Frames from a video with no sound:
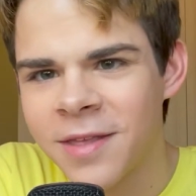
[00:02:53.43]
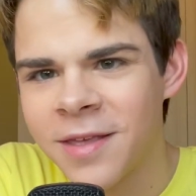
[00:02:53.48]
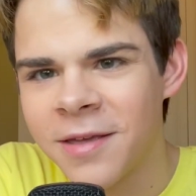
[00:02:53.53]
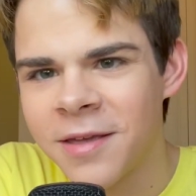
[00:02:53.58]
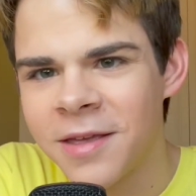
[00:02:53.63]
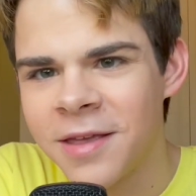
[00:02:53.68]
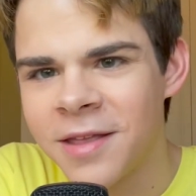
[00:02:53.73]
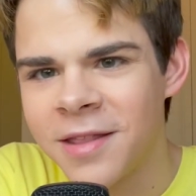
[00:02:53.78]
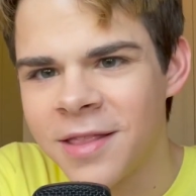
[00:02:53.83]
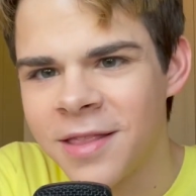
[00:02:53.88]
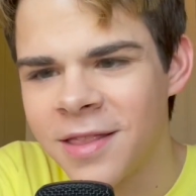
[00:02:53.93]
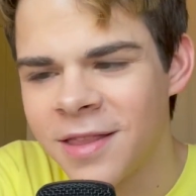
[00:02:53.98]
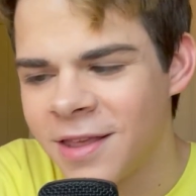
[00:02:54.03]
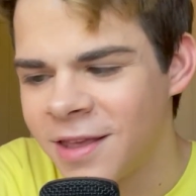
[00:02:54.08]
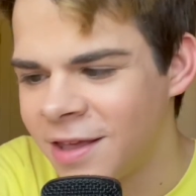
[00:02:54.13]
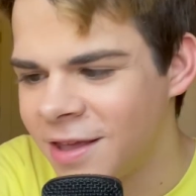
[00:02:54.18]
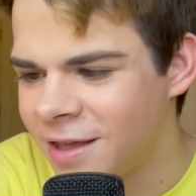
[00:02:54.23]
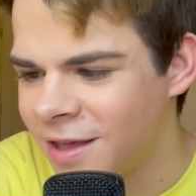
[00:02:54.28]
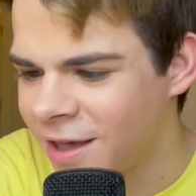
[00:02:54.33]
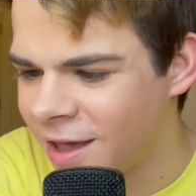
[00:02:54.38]
in
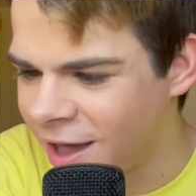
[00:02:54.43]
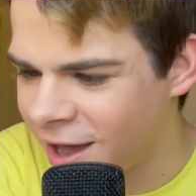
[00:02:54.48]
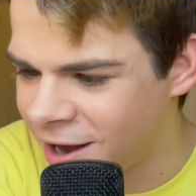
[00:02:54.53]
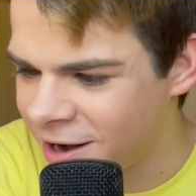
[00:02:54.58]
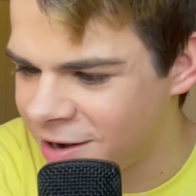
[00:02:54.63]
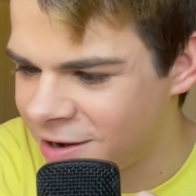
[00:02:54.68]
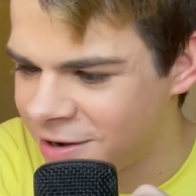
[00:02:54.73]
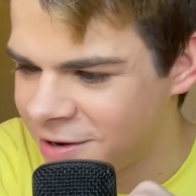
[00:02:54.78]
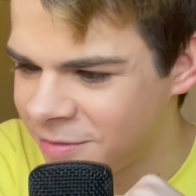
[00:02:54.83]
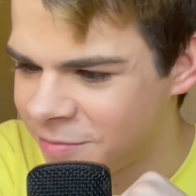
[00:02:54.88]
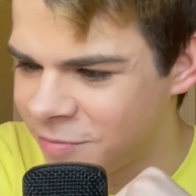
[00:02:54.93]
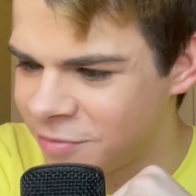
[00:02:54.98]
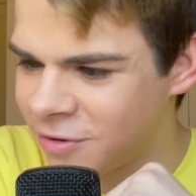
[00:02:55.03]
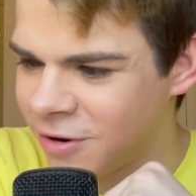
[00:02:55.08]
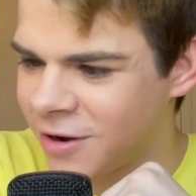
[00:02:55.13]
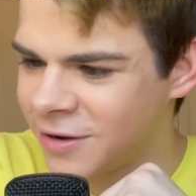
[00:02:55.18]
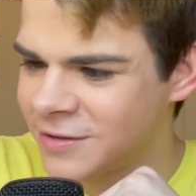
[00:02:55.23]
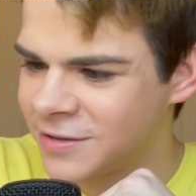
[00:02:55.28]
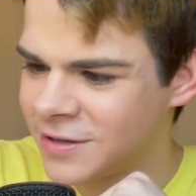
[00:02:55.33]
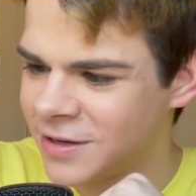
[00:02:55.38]
the editing
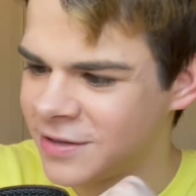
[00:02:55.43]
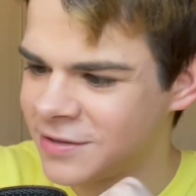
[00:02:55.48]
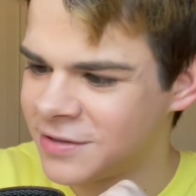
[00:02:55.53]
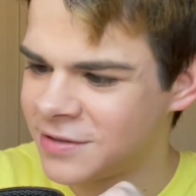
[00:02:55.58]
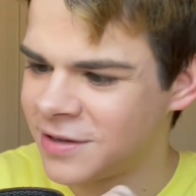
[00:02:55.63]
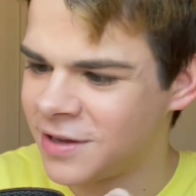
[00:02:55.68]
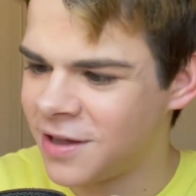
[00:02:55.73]
process.